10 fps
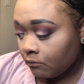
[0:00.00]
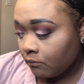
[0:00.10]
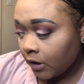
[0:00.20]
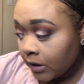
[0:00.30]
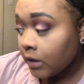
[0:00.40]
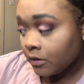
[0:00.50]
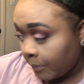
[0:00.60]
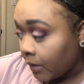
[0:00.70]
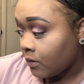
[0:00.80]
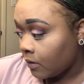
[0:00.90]
It's
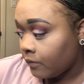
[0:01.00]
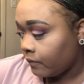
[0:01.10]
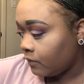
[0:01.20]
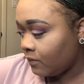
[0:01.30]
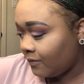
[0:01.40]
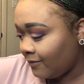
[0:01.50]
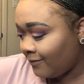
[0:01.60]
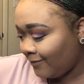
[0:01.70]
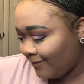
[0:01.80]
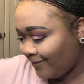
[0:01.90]
expensive.
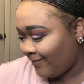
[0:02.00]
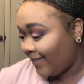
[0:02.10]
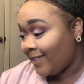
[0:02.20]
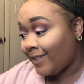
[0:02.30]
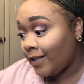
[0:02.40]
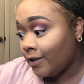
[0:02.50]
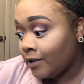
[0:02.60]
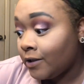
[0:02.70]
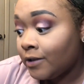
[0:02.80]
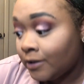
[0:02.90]
It's like
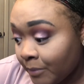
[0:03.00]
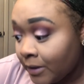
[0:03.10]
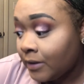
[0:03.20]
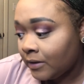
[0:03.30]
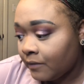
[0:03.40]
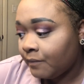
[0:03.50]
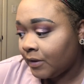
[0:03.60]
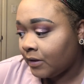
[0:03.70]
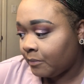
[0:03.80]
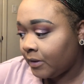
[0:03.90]

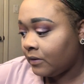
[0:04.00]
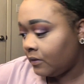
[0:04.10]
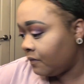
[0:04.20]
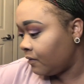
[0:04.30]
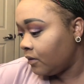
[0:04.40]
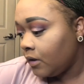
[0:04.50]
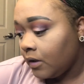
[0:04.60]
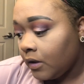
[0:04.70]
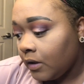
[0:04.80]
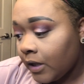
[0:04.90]
expensive.
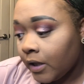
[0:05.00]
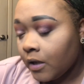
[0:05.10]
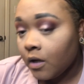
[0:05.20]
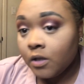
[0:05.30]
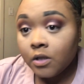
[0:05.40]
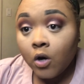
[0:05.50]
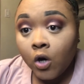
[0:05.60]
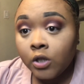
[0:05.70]
Like, it's all